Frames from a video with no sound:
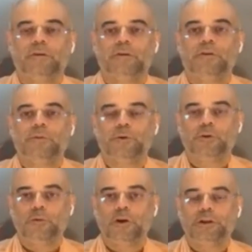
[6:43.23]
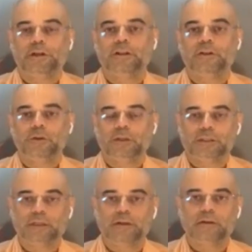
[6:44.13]
to put water in
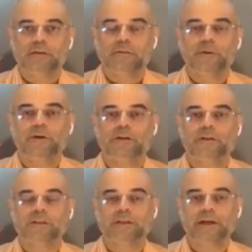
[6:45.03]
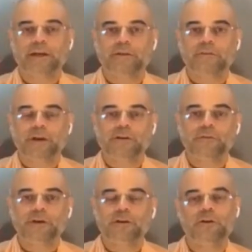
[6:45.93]
Tulasi because it's getting very,
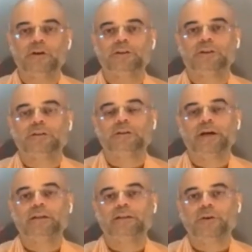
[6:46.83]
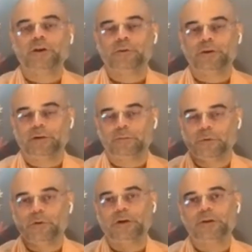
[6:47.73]
very hot and it's going to get
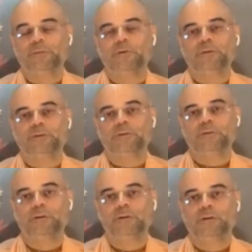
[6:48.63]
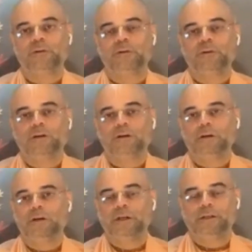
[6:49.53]
more and more
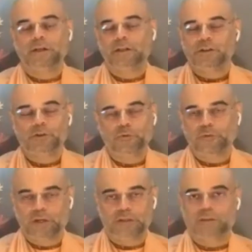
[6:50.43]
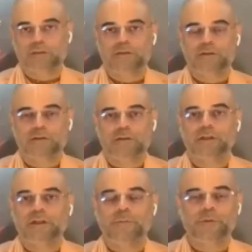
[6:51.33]
in other 2 weeks. The
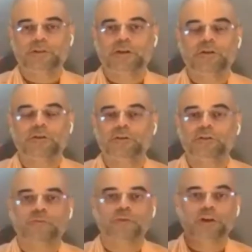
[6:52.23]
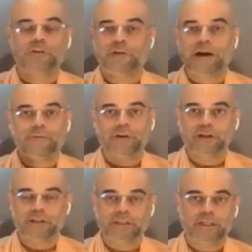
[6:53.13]
temperature goes 45
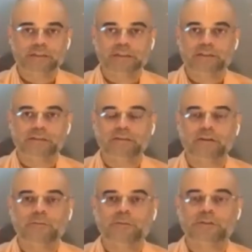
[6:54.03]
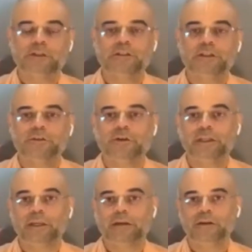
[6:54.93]
degrees Celsius, almost
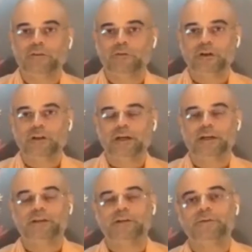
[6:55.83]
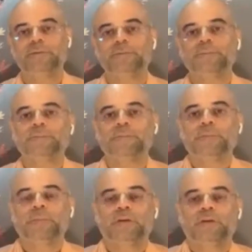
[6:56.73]
120 Fahrenheit.
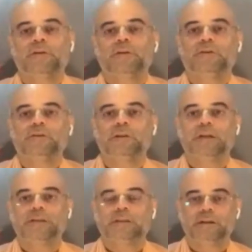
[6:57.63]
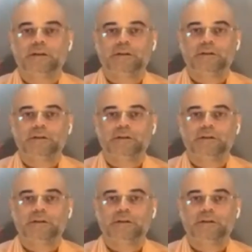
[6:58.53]
So that's the